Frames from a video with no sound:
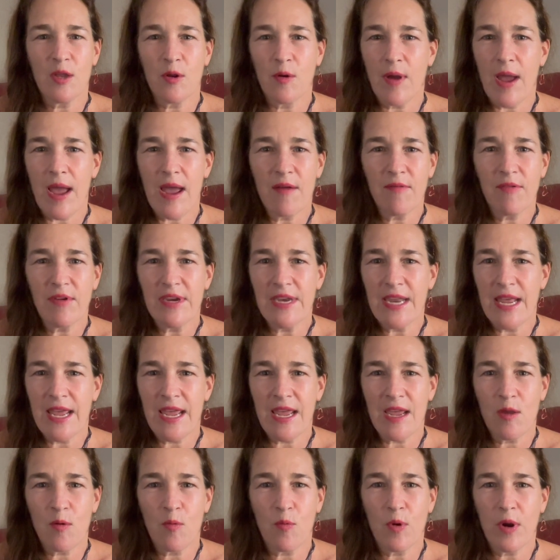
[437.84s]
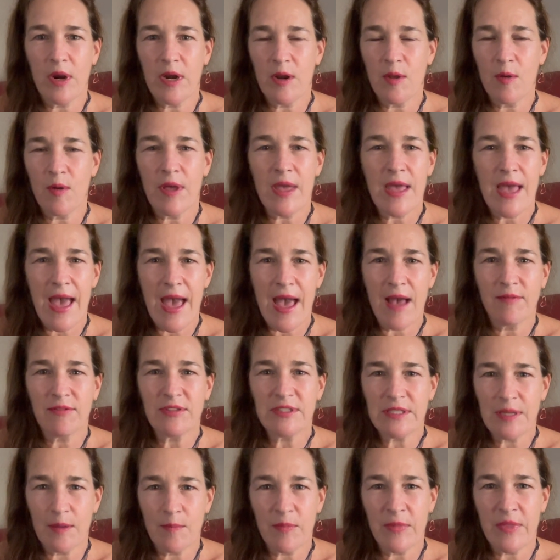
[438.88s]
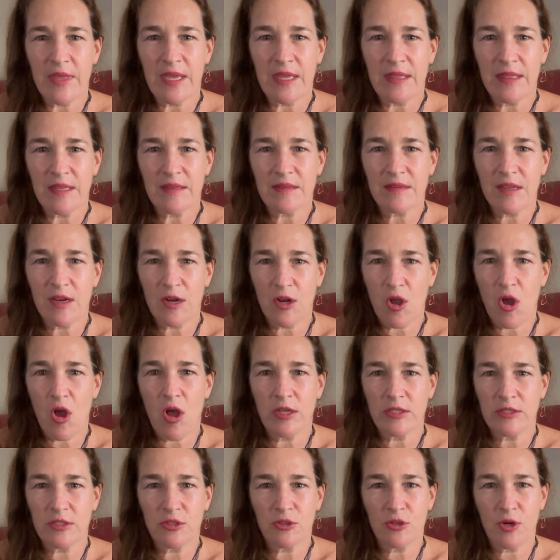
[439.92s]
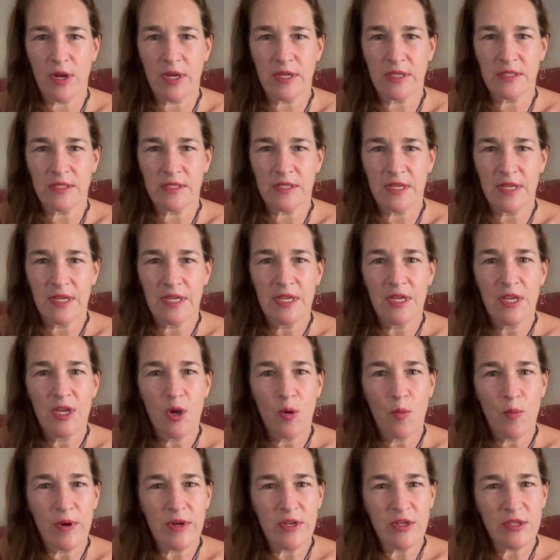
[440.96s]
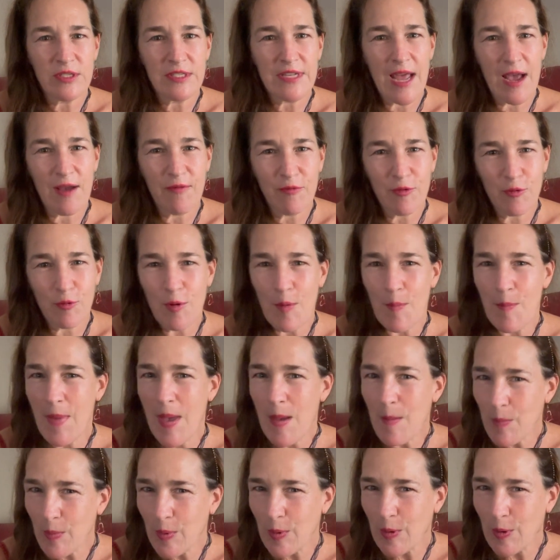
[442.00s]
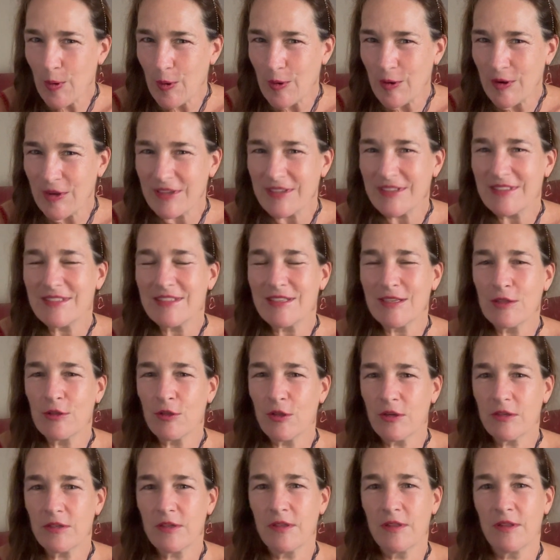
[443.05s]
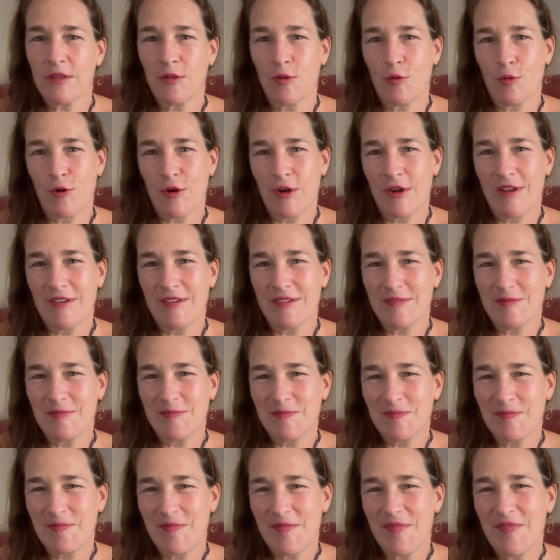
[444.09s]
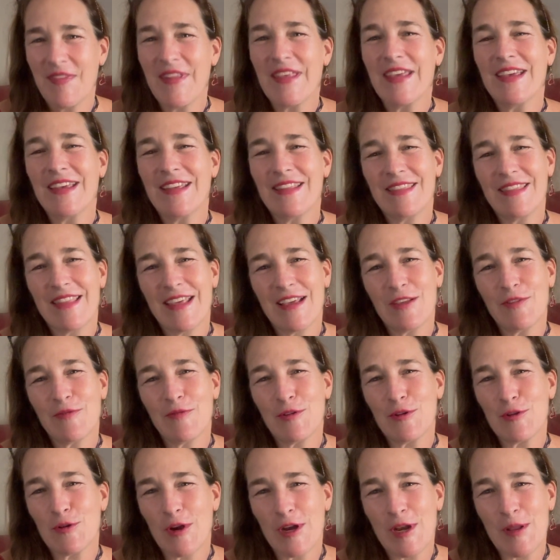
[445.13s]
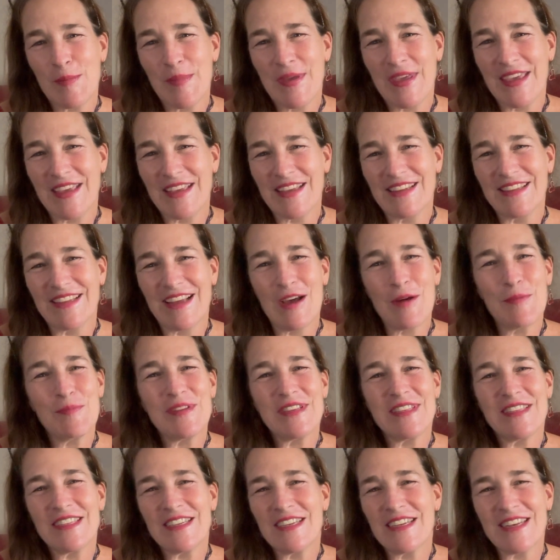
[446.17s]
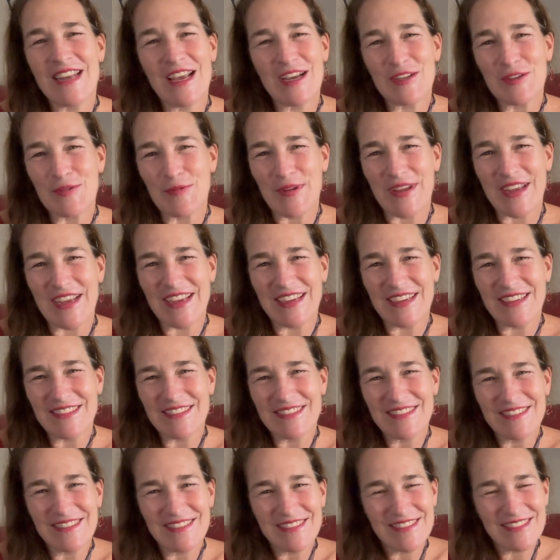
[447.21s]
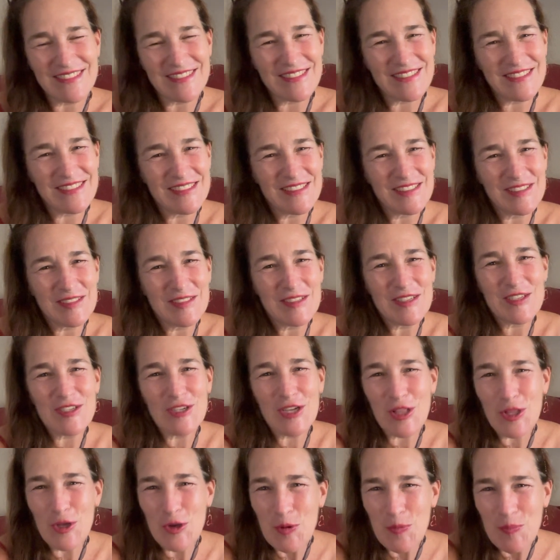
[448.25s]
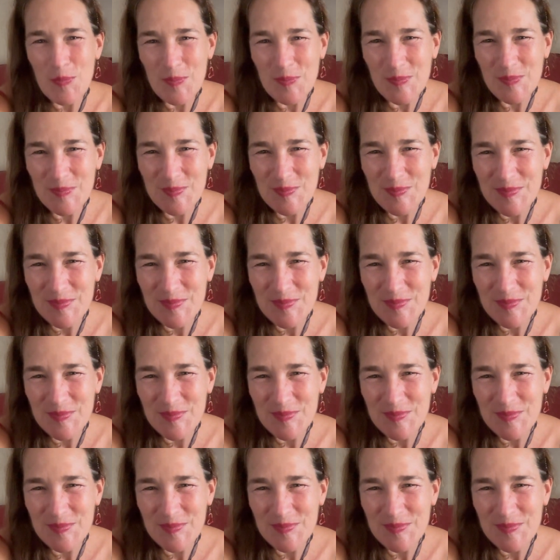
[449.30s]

know, every day we're going to have something that's going to cause stress. We just have to remember to look to the Lord. Thanks for joining me, and I hope to see you next week. Shalom.